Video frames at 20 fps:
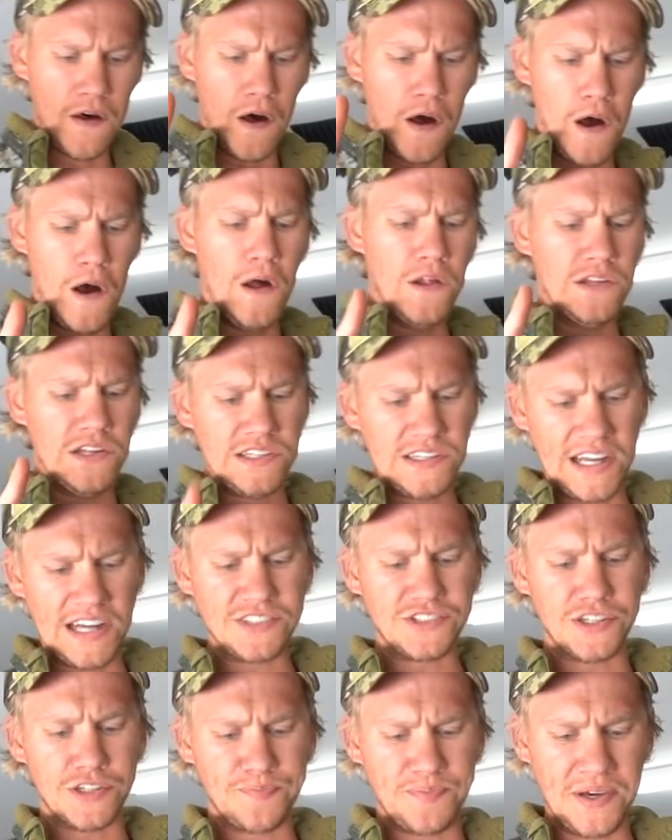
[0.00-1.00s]

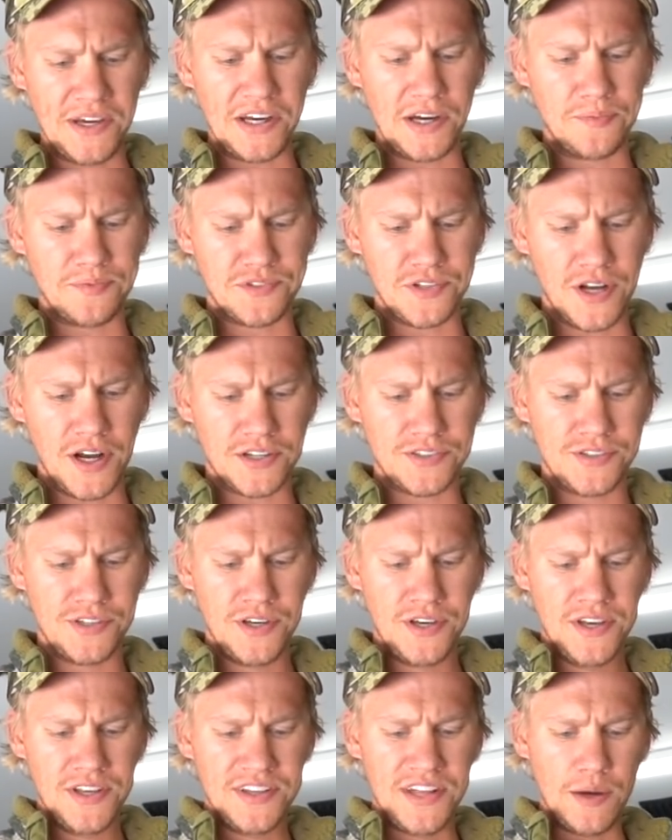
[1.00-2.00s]
all-electric pickup trucks
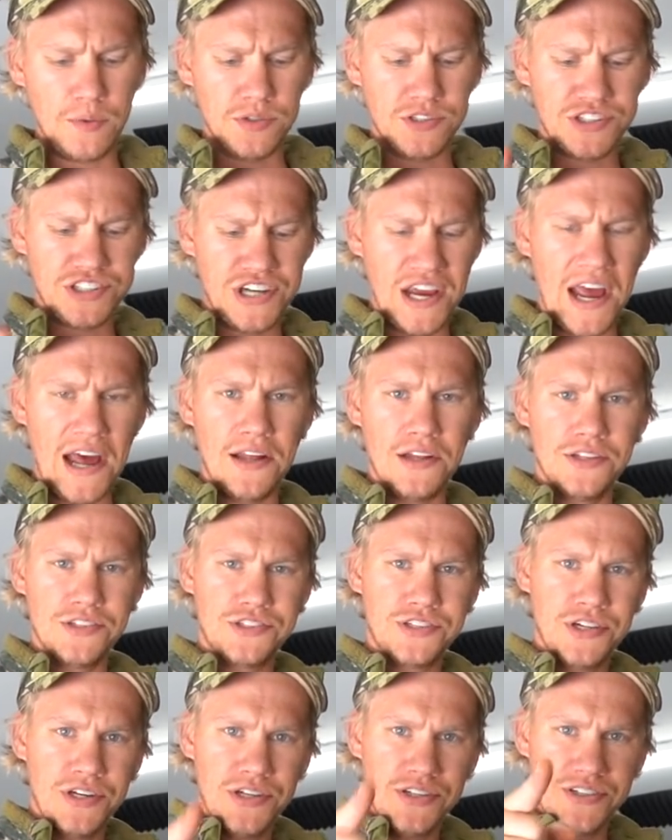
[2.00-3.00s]
that will
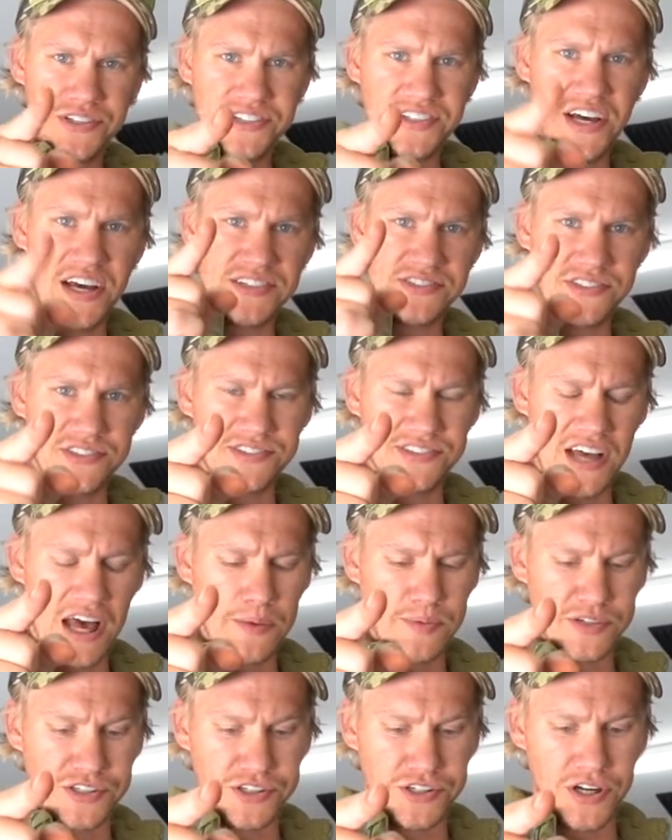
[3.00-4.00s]
challenge the Tesla
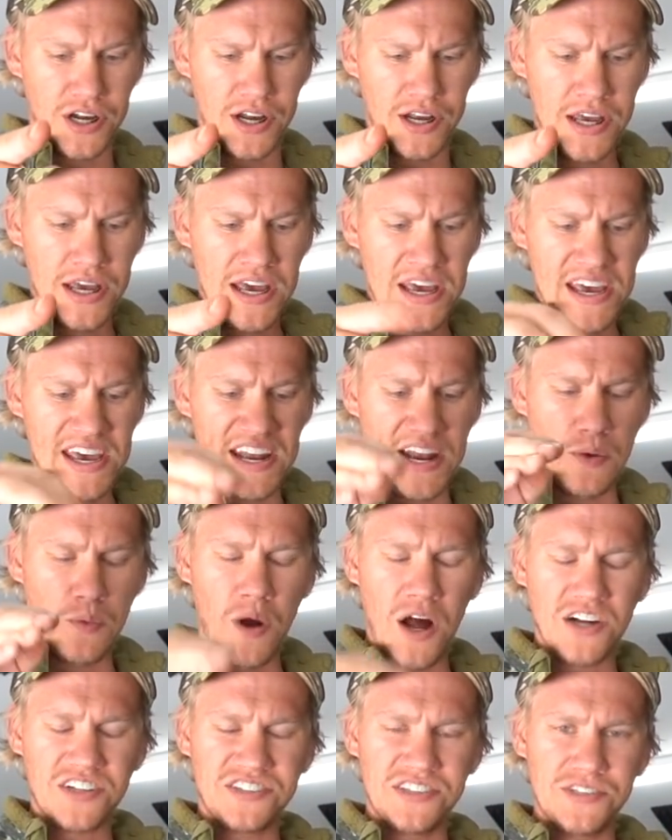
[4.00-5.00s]
Cybertruck. And I
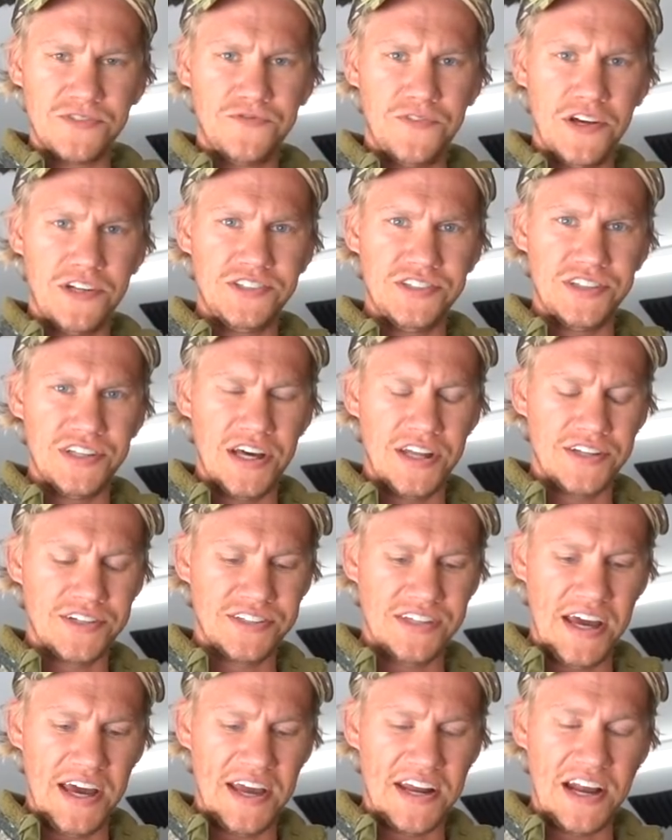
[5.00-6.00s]
watched this video the other
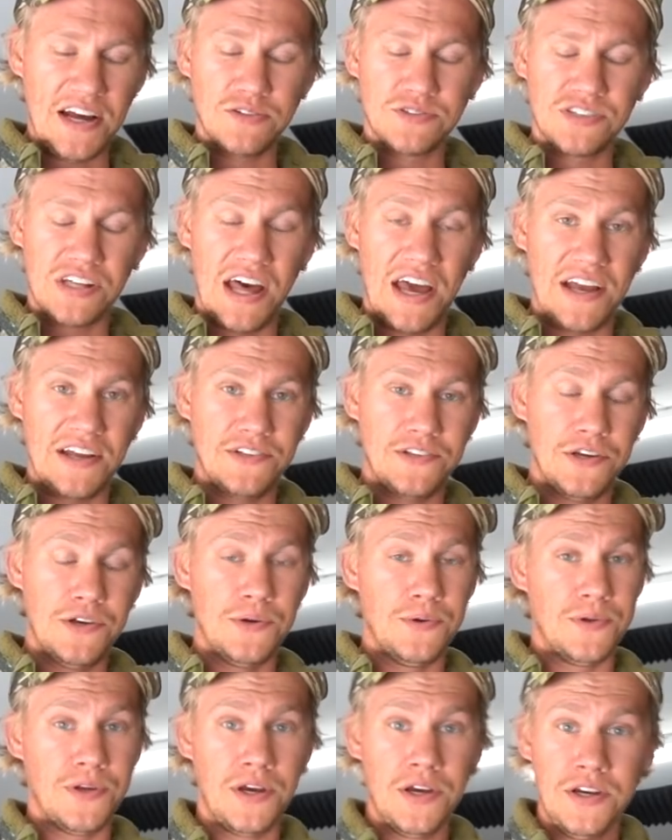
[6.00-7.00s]
day and I was like,
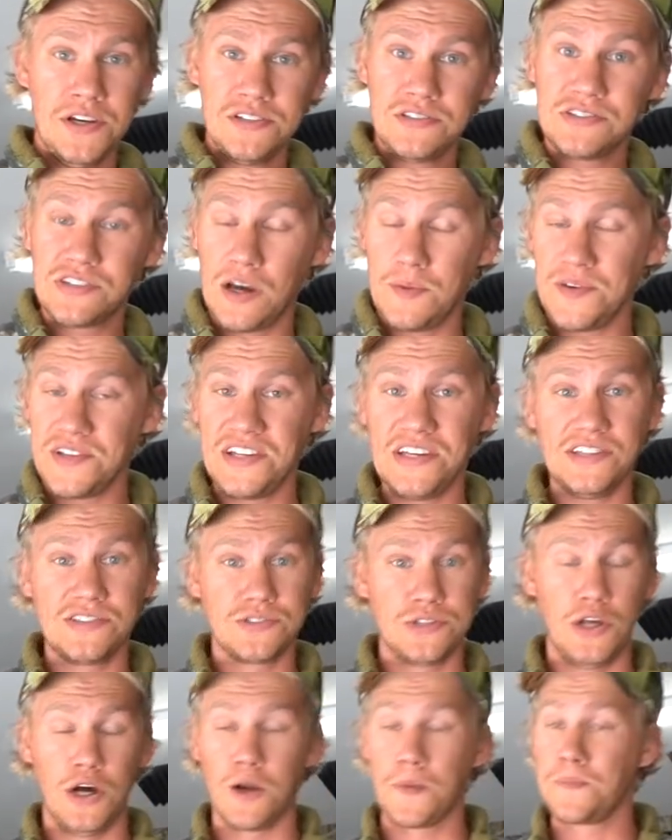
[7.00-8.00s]
dude, some of
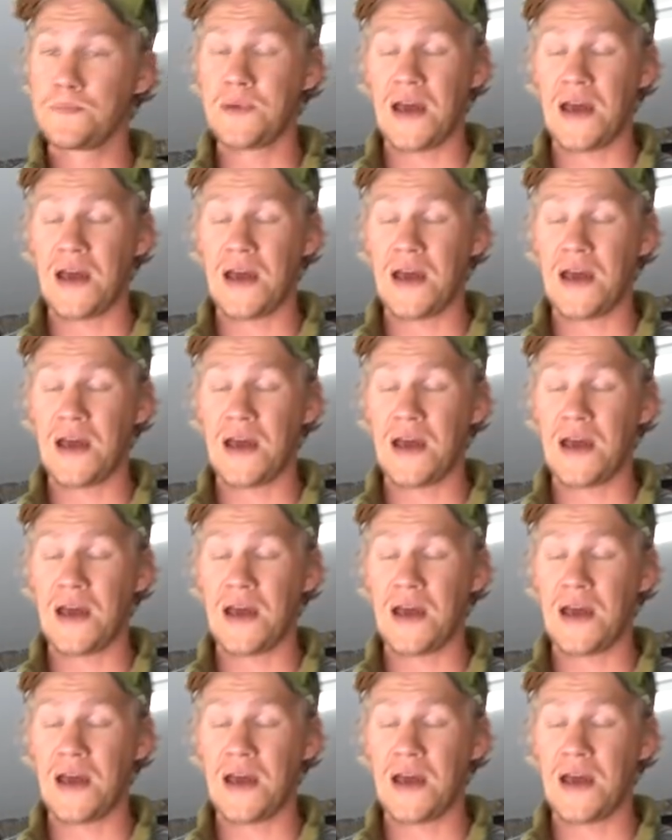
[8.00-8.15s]
these look